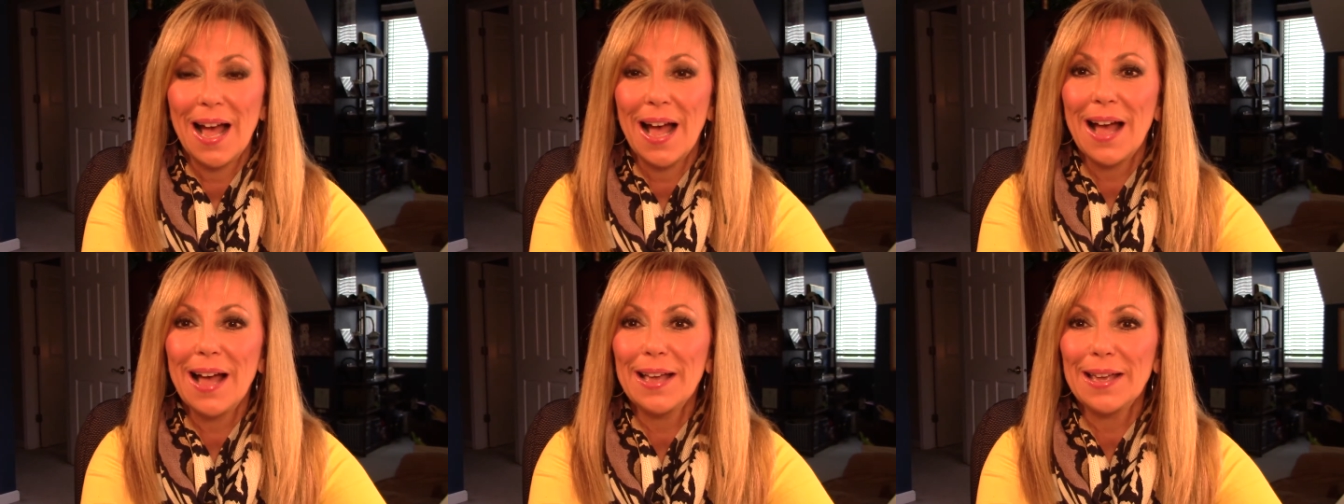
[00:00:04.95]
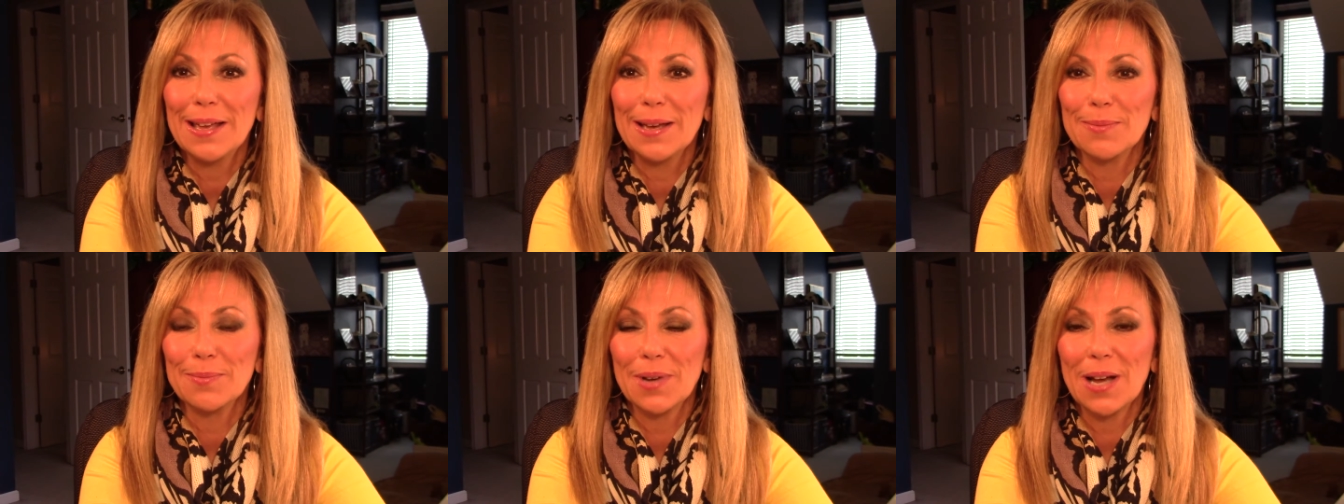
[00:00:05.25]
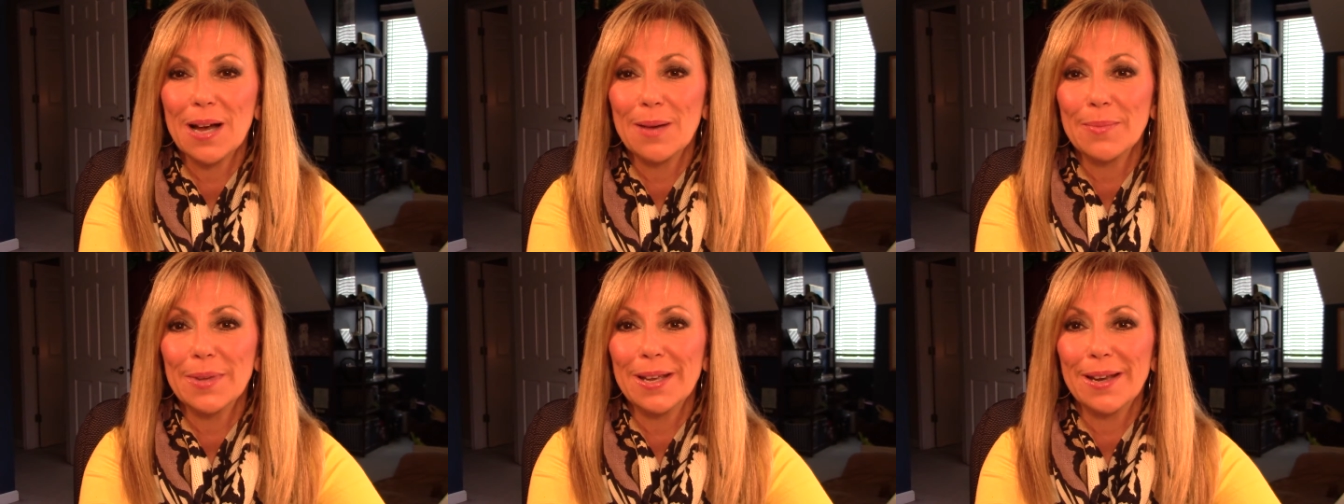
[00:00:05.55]
I am
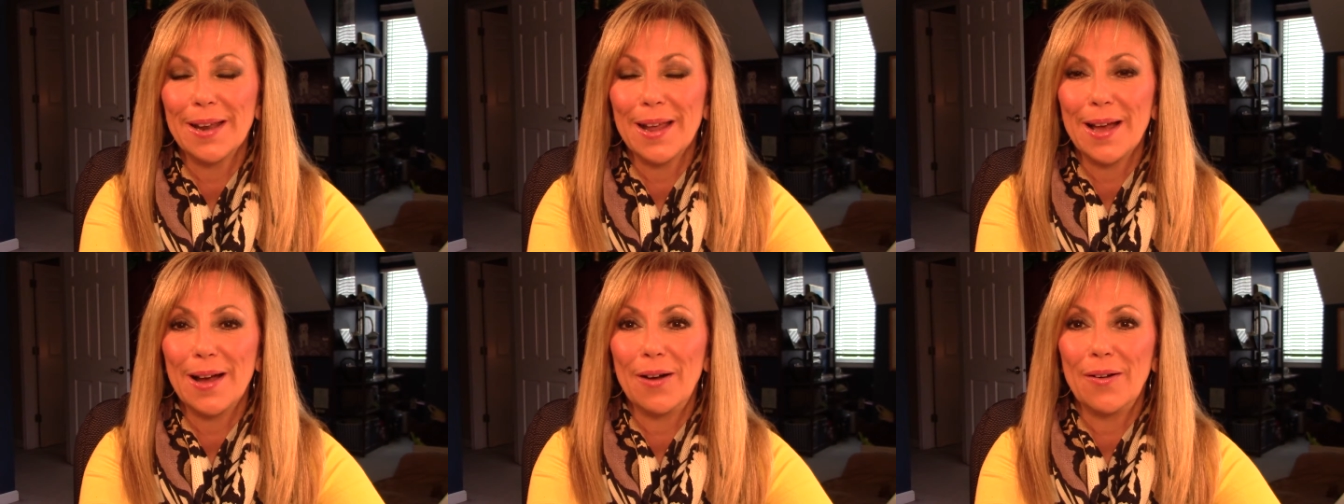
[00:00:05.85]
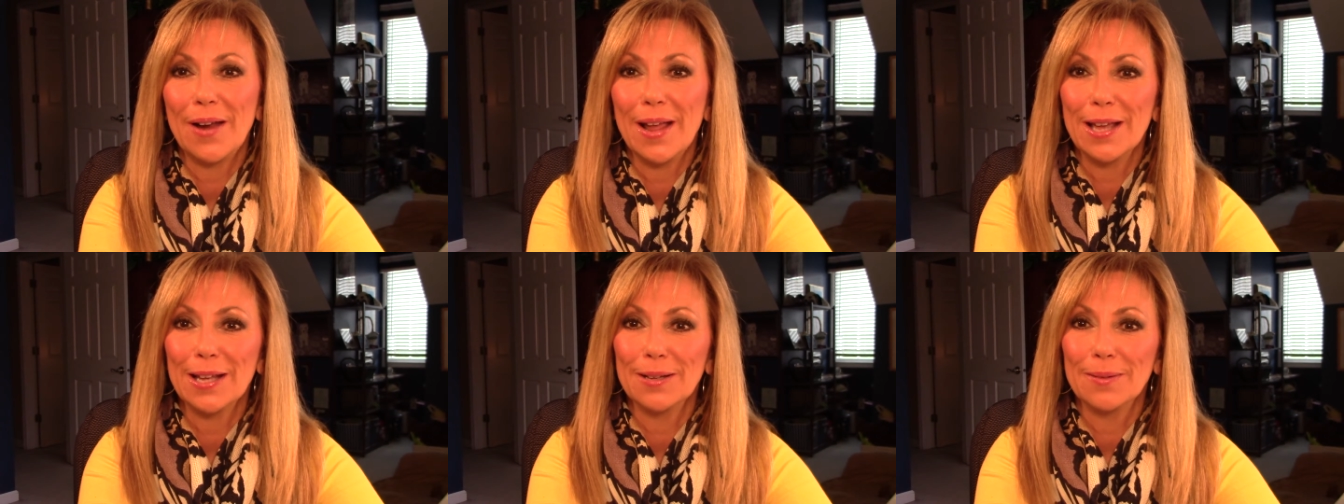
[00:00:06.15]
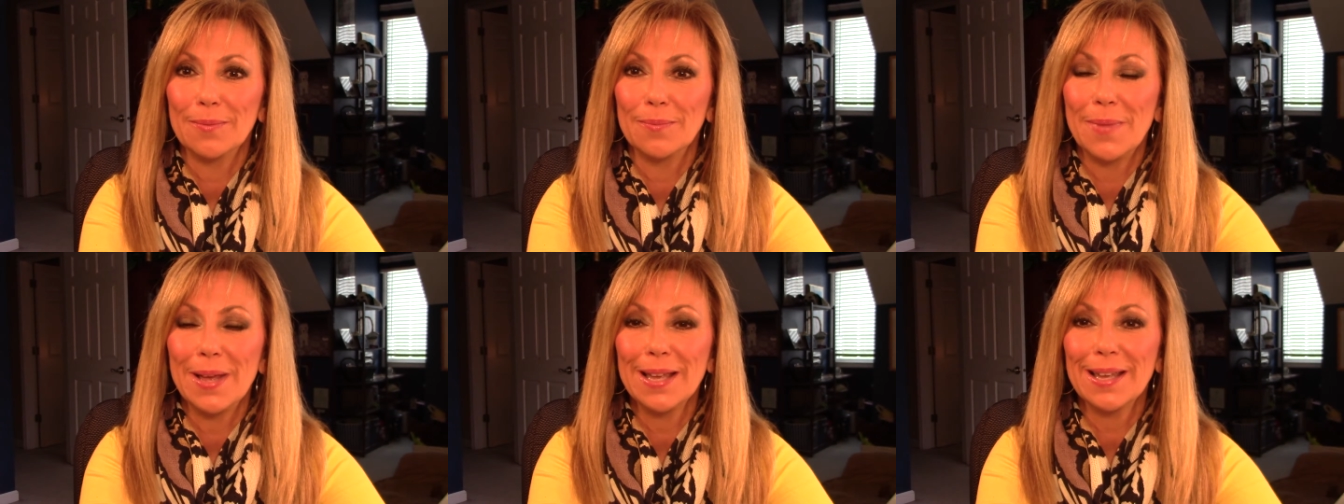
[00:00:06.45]
coming out
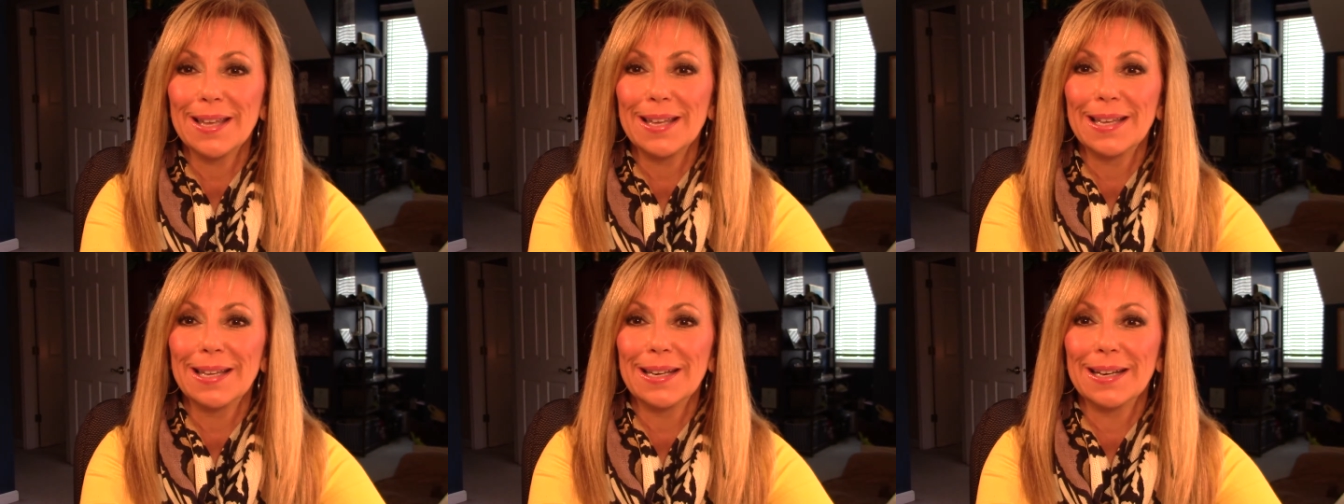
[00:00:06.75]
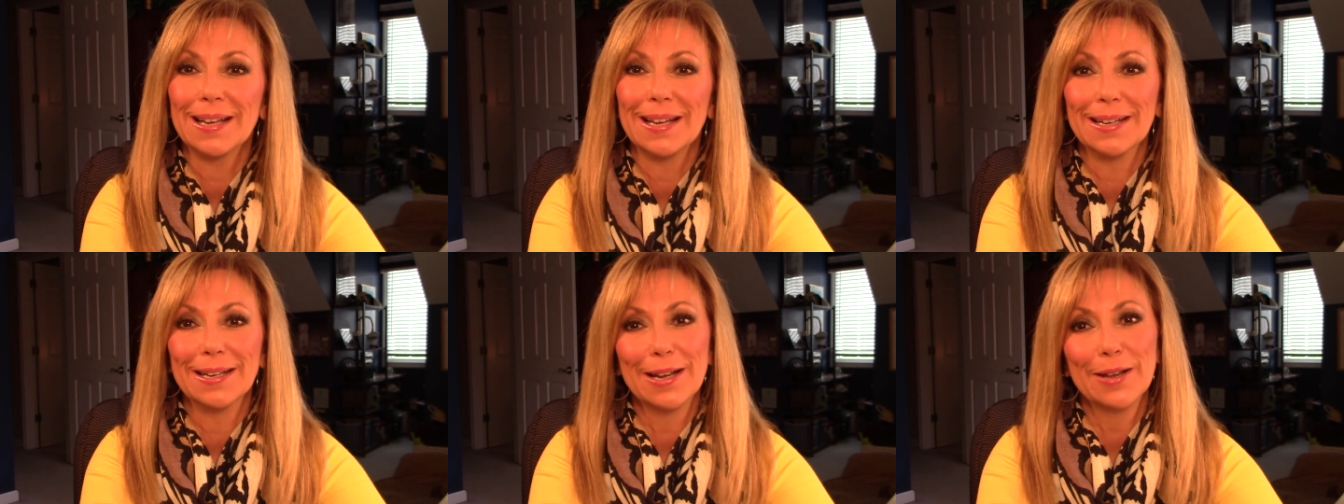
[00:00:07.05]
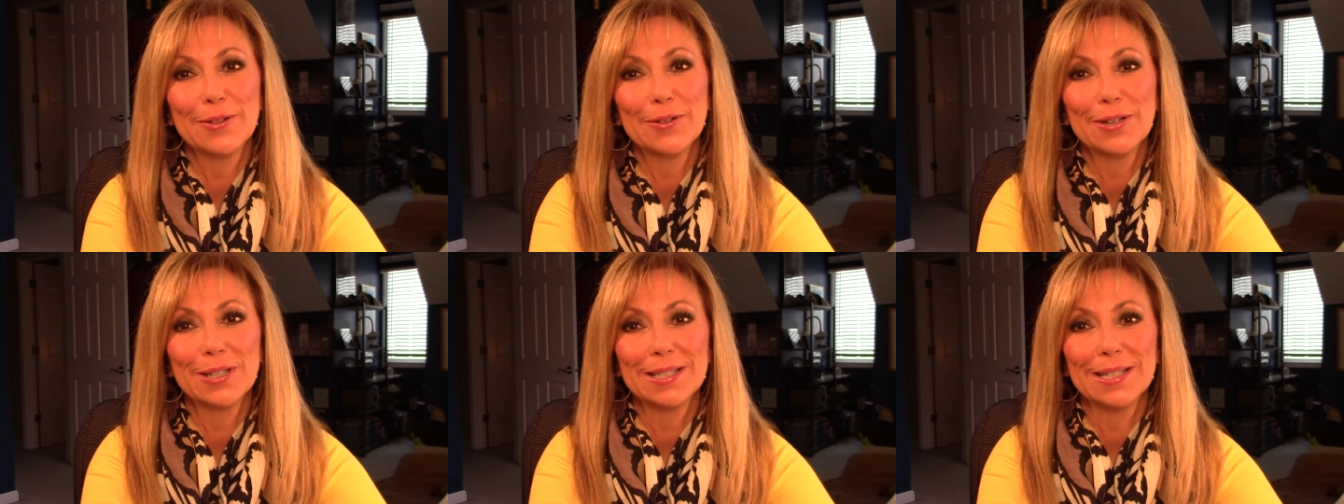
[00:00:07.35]
and making
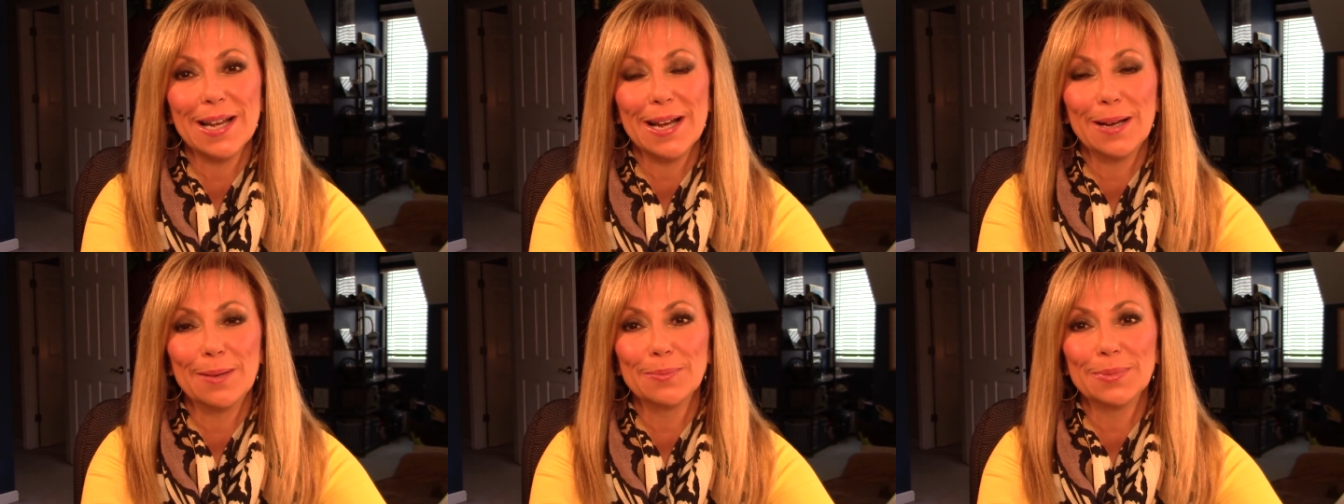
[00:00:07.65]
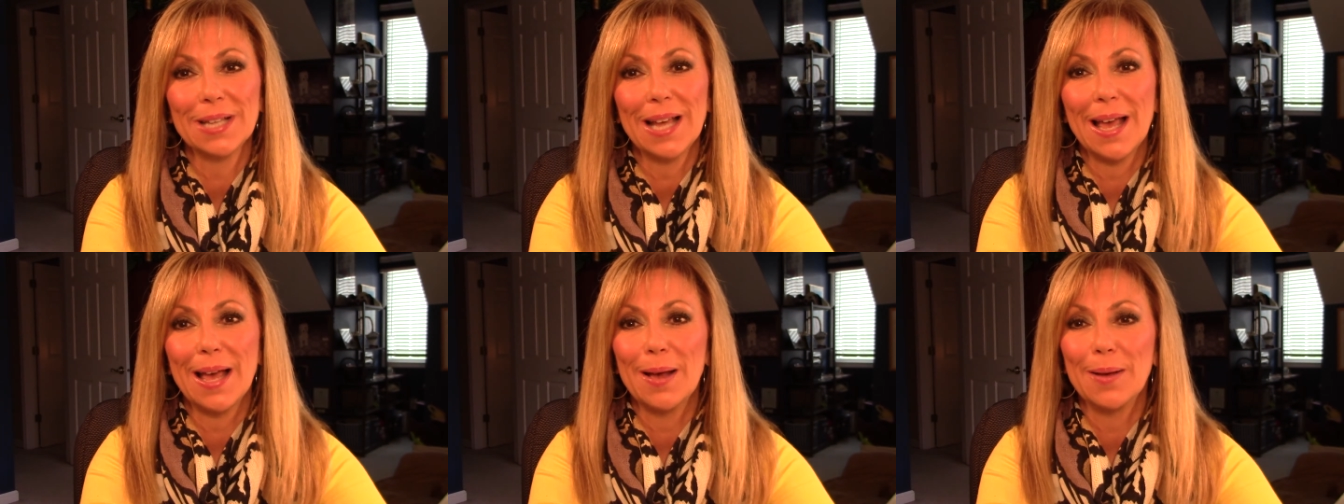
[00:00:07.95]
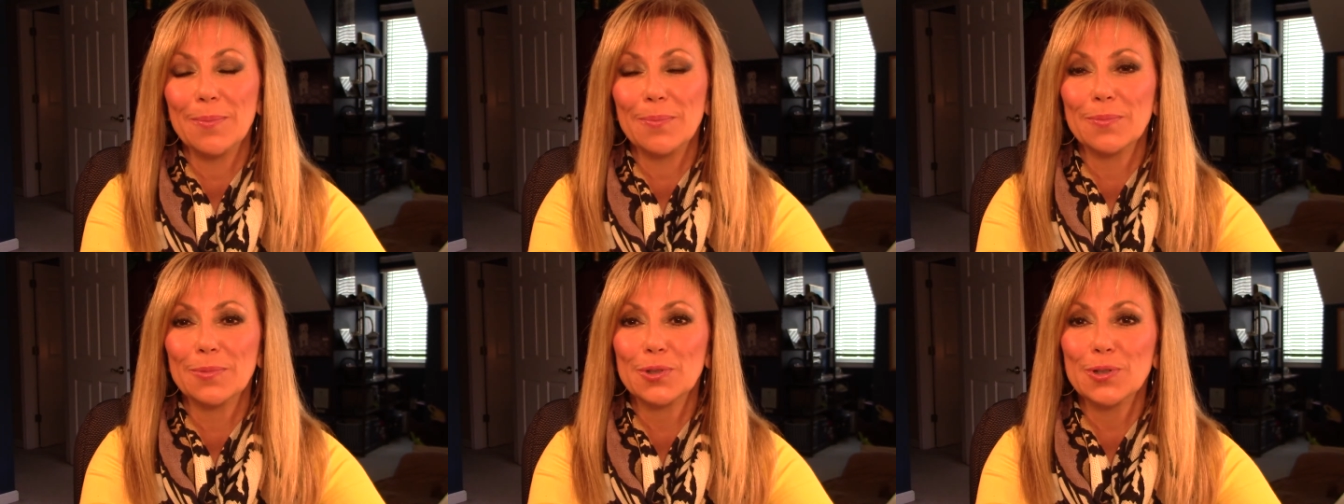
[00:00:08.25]
another attempt
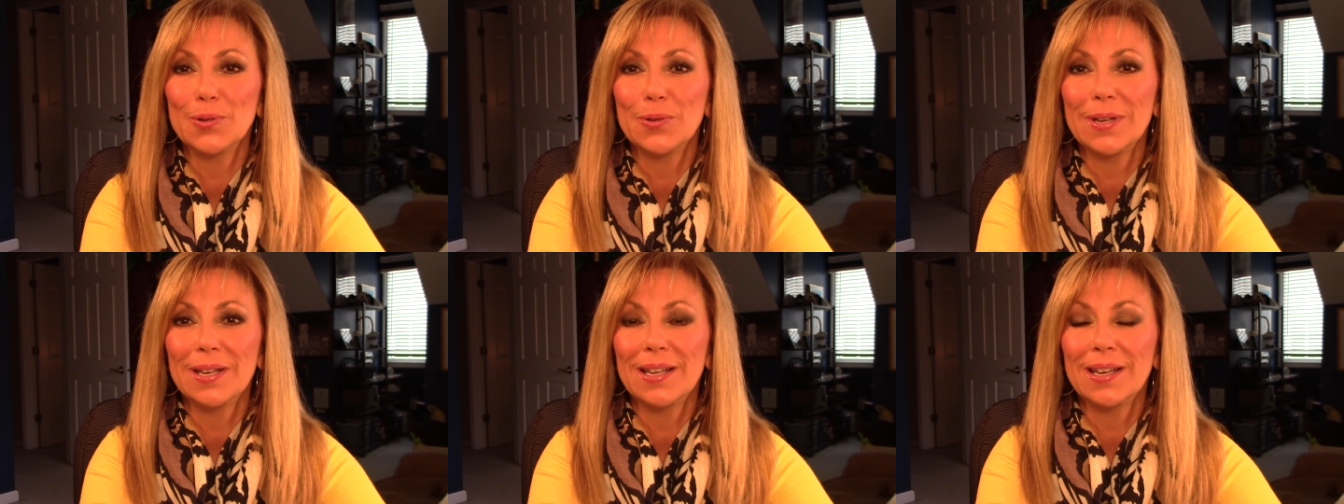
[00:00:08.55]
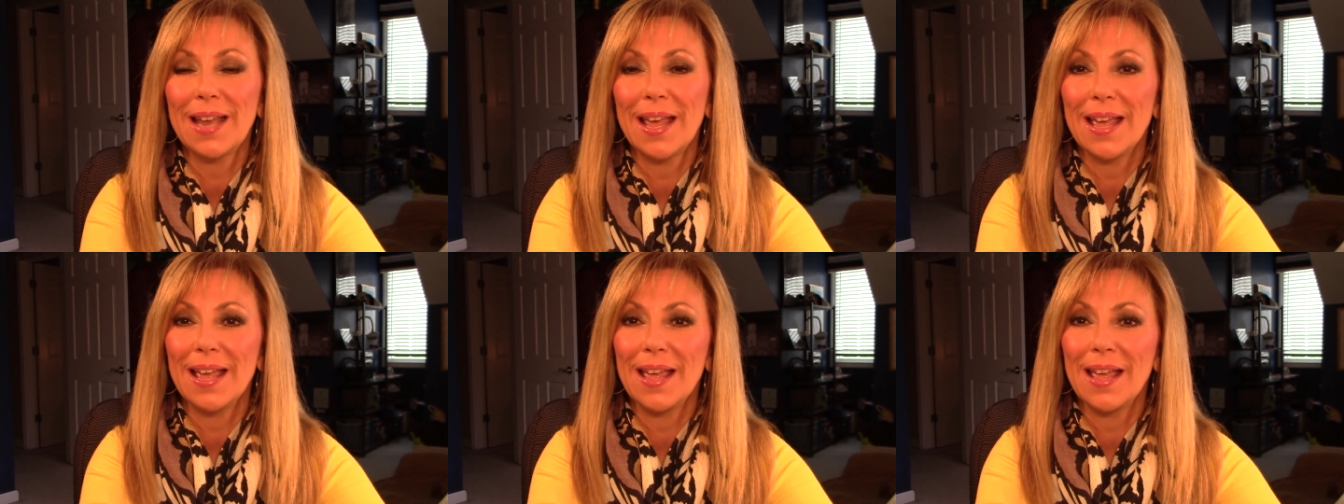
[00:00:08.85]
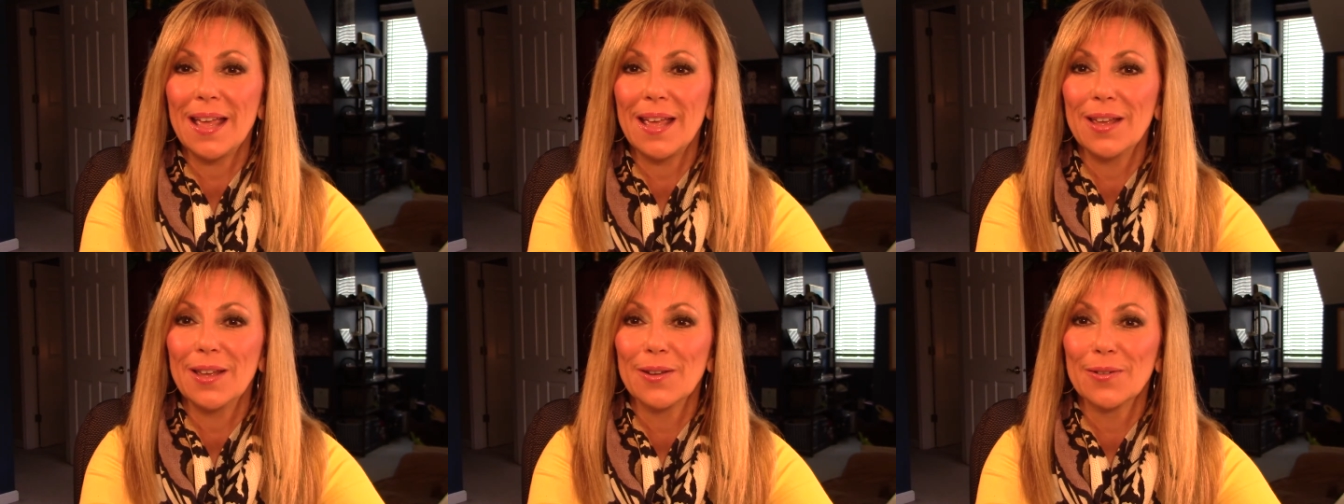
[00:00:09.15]
at doing
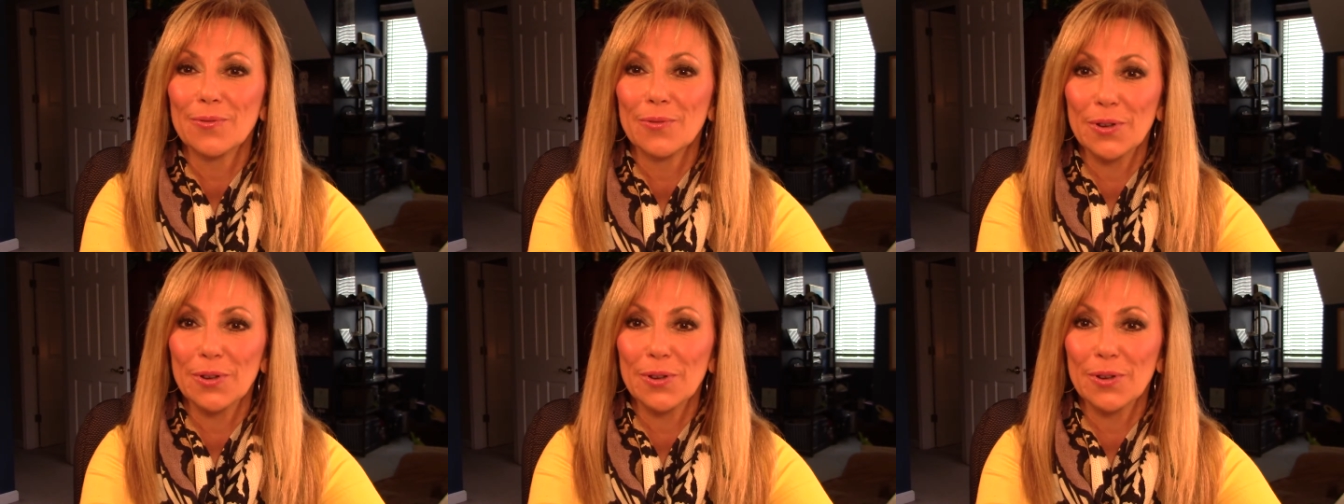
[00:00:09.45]
a